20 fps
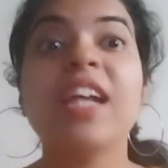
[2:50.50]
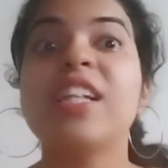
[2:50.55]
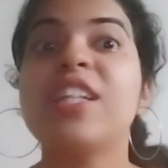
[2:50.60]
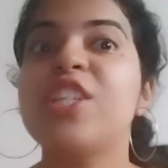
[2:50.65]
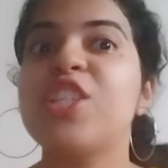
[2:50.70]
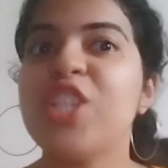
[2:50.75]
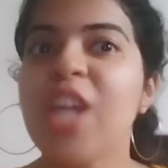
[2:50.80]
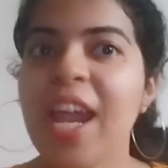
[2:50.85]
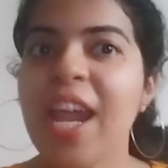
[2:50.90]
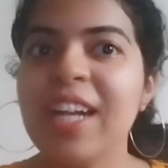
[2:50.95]

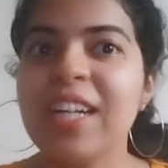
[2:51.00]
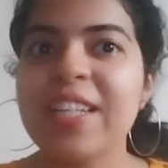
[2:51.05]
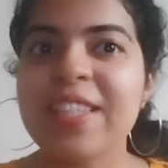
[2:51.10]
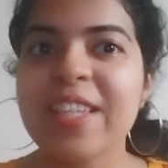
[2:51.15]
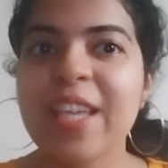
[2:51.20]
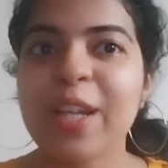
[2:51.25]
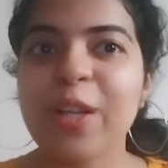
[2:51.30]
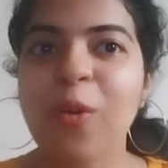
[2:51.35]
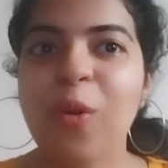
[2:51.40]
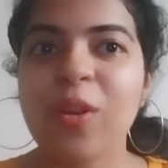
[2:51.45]
child
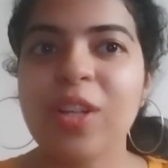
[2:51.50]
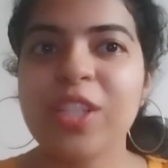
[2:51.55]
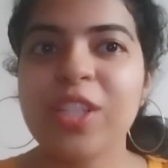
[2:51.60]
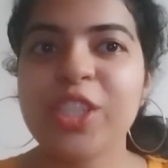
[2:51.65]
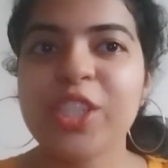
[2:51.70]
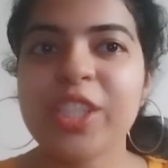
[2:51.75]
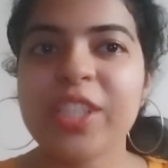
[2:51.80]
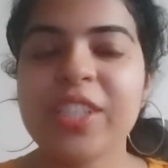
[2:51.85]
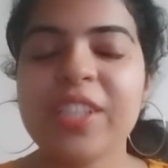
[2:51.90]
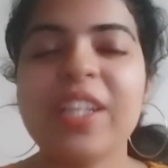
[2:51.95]

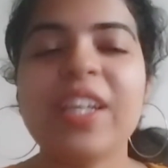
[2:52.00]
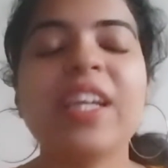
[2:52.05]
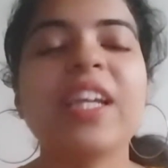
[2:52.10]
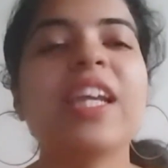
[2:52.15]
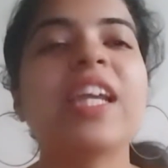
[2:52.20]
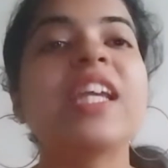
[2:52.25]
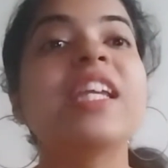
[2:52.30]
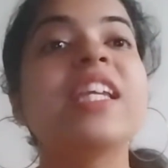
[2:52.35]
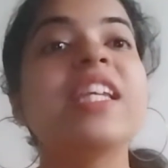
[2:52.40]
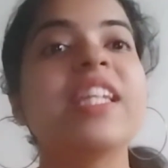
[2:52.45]
psychology.
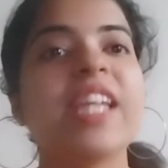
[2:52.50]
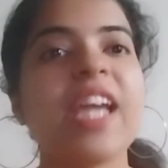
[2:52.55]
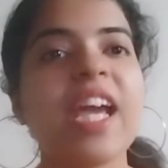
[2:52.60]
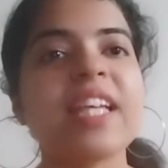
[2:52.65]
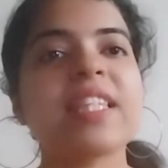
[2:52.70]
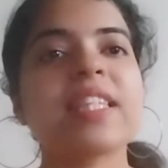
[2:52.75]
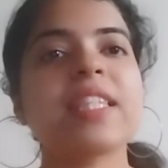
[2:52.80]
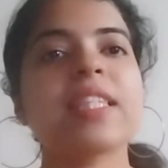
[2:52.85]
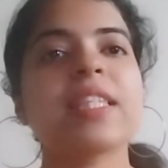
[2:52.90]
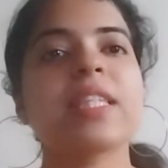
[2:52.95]

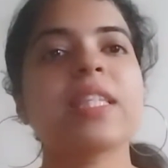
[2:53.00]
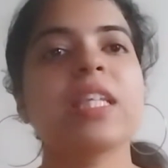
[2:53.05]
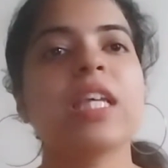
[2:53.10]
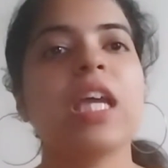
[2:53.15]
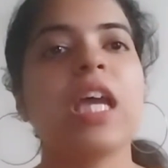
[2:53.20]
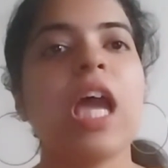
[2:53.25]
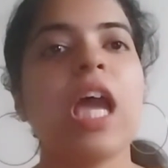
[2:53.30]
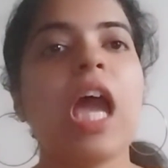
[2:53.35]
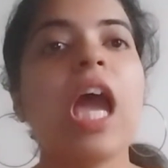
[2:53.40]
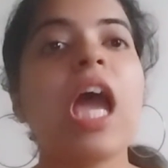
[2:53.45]
Yes.
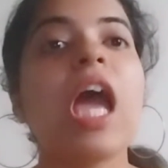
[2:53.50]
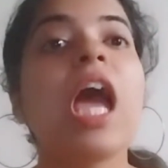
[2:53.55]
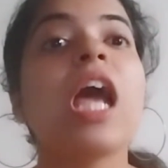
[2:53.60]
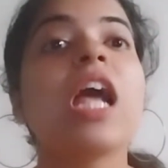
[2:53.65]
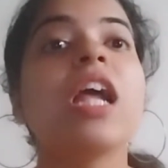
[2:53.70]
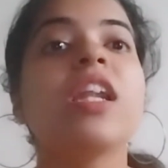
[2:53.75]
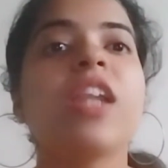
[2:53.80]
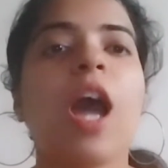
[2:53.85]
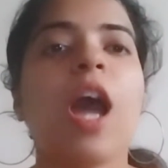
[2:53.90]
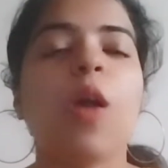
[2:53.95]

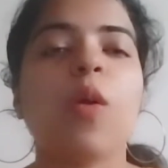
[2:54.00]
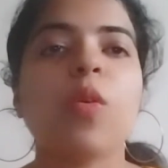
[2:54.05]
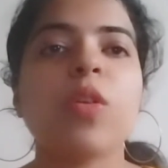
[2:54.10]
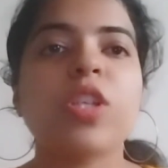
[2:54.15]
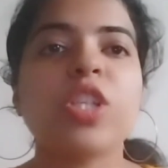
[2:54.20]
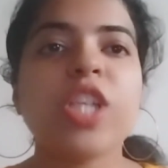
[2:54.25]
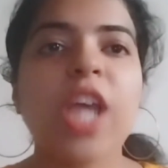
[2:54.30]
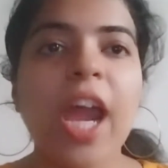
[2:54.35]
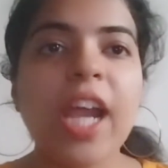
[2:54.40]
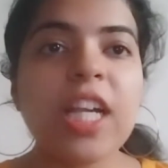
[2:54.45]
Now,
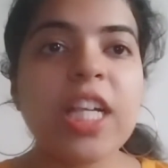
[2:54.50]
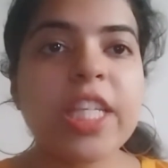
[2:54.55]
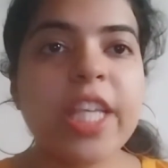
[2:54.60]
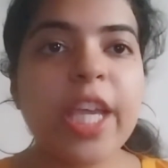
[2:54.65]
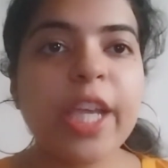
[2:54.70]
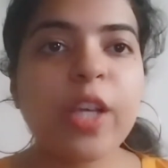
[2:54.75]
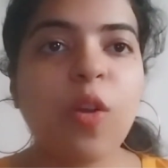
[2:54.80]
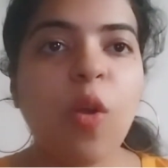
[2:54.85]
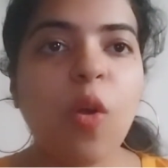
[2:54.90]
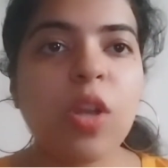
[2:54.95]
child
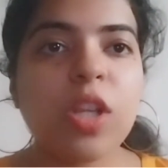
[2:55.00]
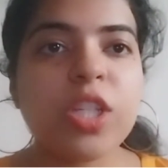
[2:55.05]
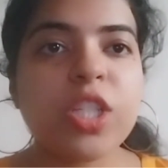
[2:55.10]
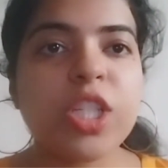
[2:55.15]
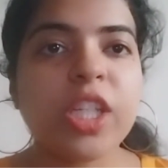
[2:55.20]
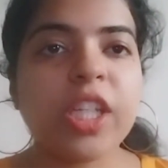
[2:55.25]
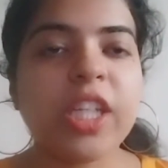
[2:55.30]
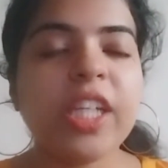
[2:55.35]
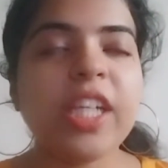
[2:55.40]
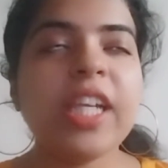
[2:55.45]

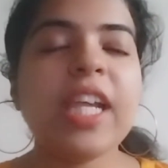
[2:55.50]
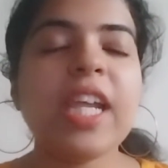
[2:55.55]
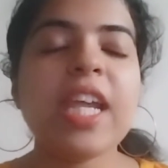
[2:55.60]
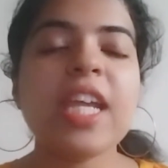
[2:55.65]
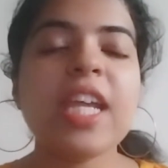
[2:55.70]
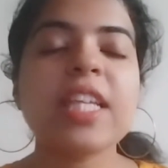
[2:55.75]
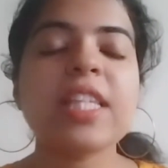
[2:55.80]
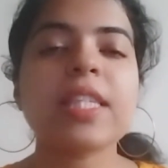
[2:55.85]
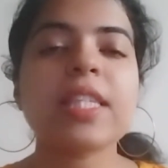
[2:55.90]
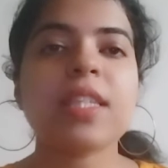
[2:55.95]
psychology
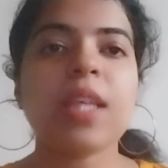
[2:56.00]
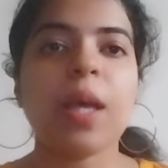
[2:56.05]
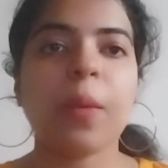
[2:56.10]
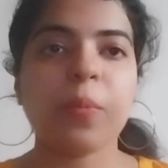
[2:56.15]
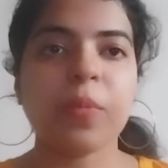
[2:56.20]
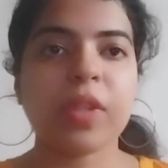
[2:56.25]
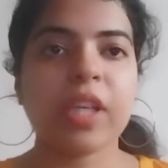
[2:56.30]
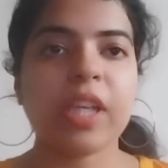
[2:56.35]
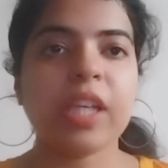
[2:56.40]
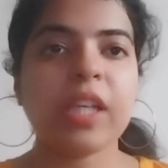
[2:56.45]
is
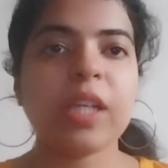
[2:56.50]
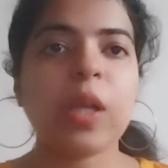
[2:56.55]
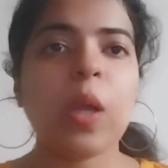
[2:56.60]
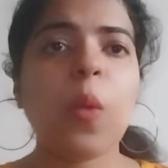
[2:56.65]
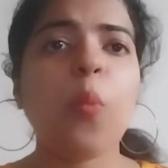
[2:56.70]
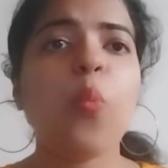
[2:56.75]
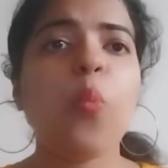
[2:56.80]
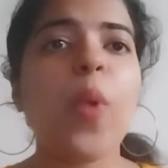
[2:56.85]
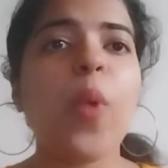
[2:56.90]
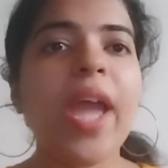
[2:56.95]
something
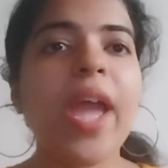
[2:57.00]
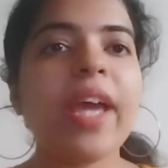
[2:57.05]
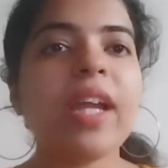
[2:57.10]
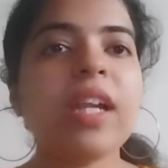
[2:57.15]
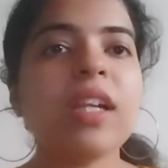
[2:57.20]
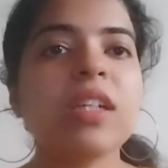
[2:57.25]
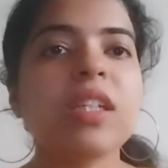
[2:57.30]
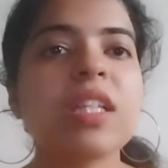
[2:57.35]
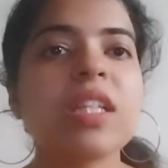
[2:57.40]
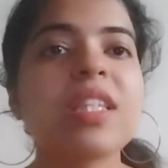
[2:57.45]
where
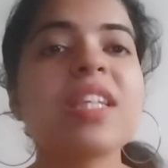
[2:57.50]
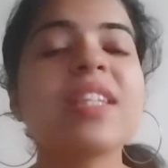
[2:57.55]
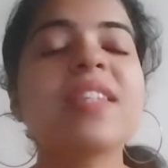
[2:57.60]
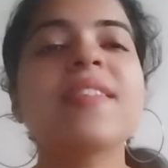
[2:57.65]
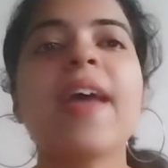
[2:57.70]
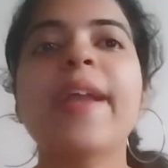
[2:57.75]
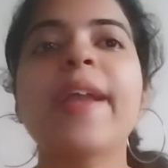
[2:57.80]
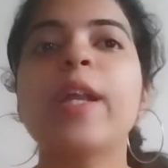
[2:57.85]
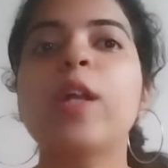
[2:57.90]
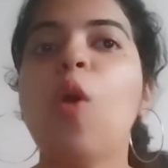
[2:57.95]
the
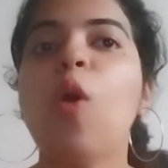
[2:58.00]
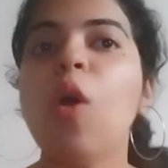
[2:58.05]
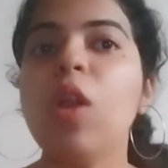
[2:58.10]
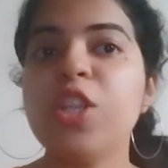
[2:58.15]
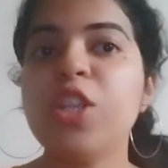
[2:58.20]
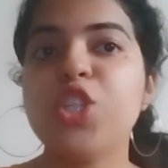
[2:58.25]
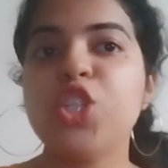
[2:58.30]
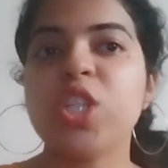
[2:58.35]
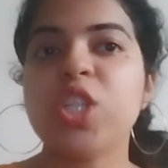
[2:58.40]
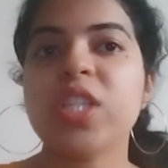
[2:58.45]

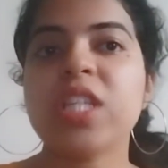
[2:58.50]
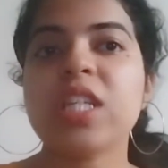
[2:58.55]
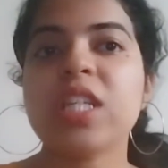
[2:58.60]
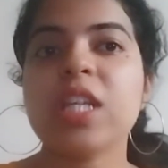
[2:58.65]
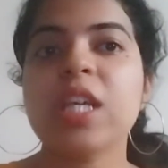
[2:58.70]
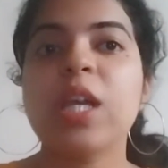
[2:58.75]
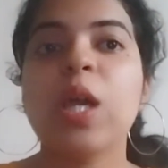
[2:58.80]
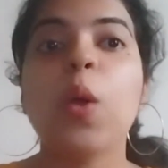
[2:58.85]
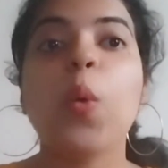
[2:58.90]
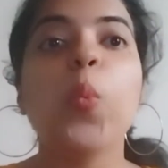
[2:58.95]
psychologist
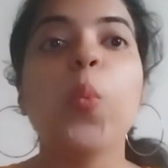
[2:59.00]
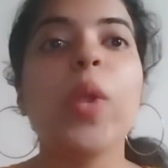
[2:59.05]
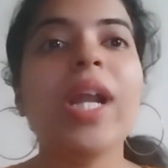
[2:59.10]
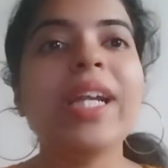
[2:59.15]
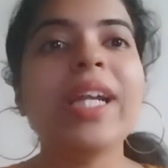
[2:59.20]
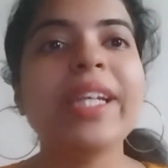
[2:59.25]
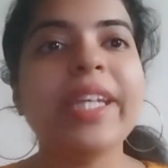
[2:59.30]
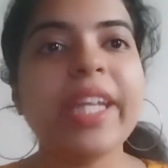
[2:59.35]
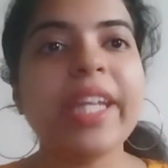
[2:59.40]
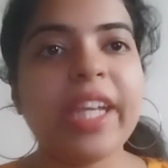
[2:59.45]
will
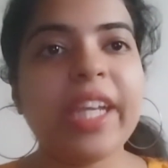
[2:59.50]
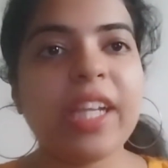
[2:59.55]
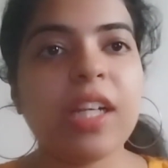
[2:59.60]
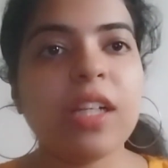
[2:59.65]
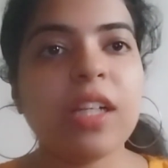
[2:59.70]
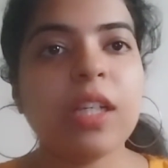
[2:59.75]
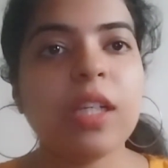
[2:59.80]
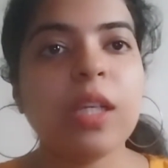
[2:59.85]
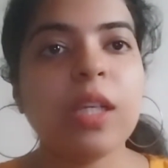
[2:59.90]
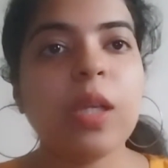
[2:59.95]
deal
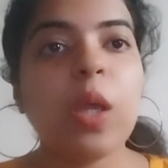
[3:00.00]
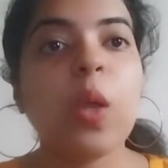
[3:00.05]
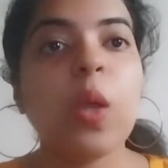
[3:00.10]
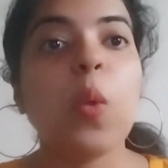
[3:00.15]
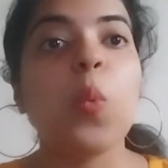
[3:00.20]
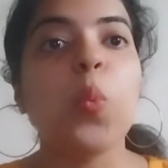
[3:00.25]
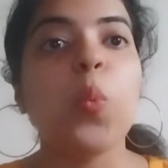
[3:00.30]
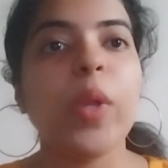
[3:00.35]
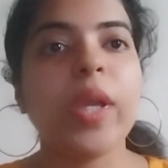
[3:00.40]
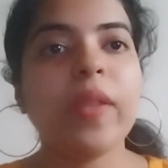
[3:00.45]

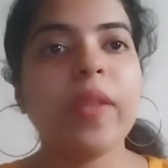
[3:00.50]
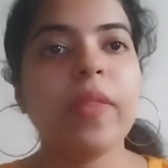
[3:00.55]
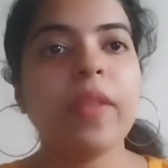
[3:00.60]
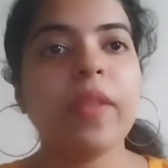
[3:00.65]
with